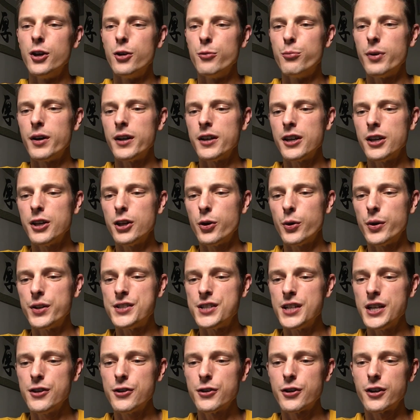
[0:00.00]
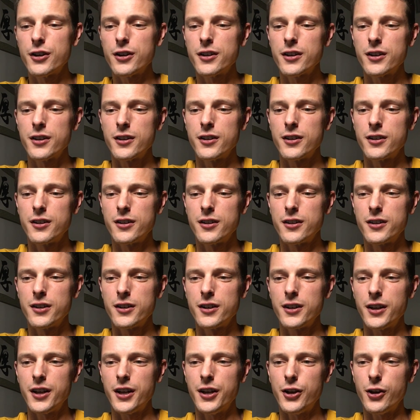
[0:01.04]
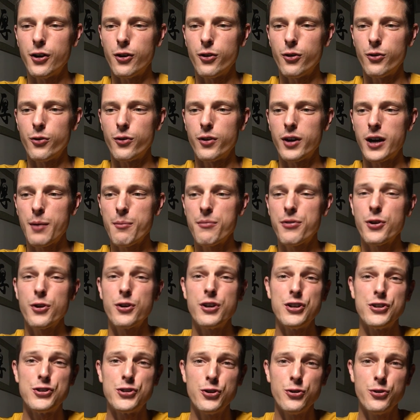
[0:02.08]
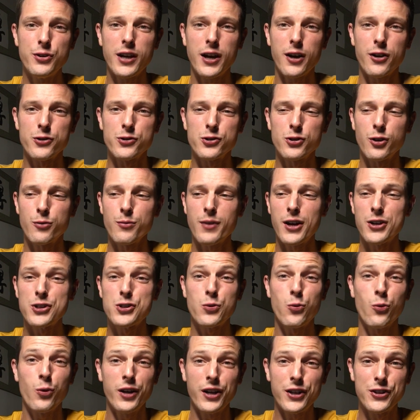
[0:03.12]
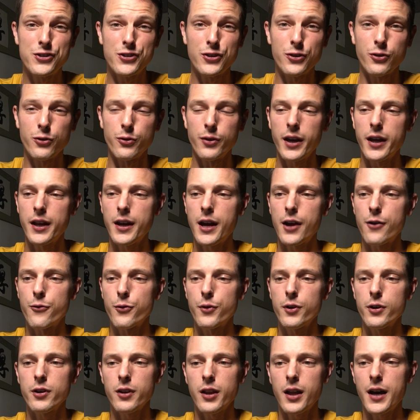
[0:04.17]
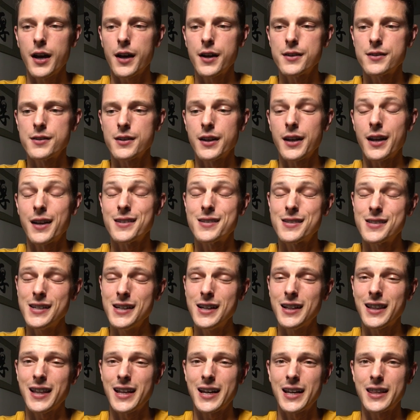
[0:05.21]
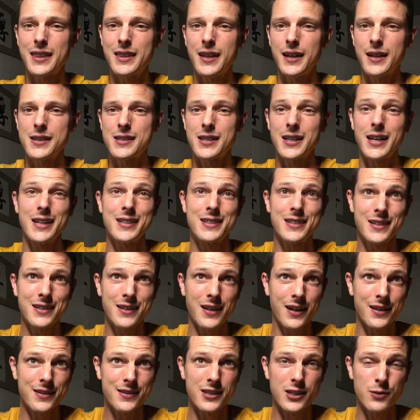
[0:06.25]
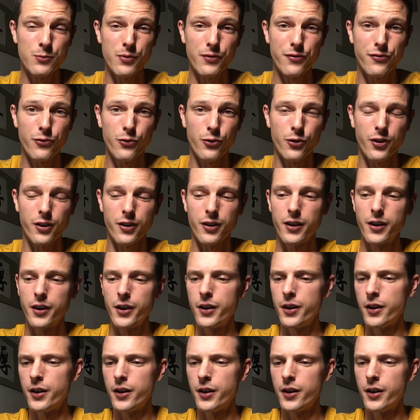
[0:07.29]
But you know, it's either, you know, I'm 32 now, so I'm not 22. And I realize and I see a lot of things that I did not see before.